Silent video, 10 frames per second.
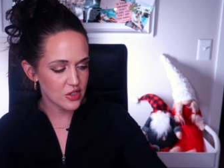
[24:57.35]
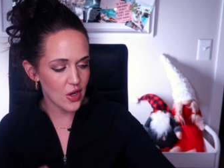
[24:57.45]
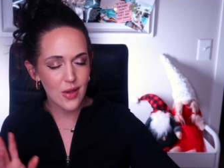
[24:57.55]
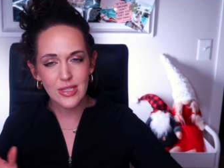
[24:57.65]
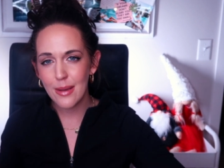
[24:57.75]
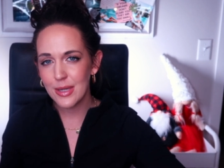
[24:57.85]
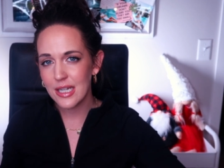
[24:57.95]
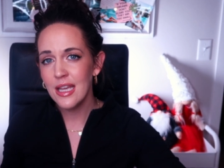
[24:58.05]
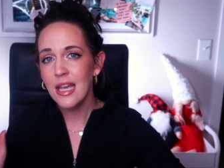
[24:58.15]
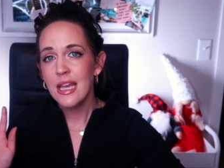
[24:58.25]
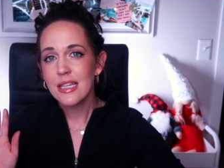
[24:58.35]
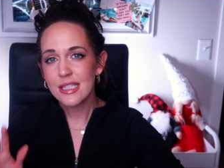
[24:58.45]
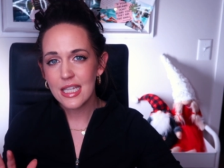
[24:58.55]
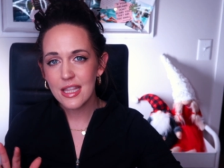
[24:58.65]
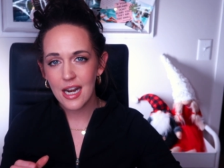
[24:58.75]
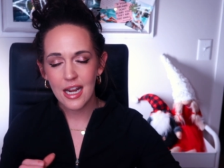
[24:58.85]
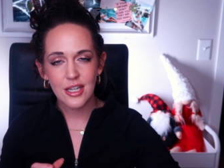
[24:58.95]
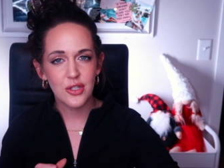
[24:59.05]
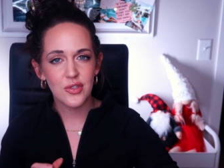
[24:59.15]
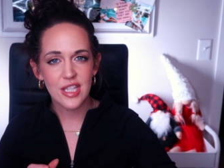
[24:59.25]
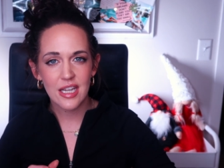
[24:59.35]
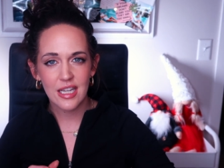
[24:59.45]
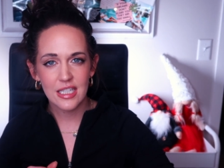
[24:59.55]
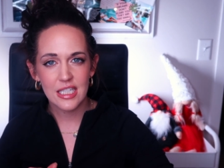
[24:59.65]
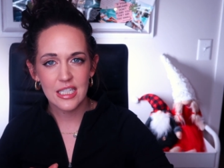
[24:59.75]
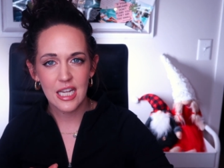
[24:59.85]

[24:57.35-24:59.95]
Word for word: So I was happy to see that I had used that 19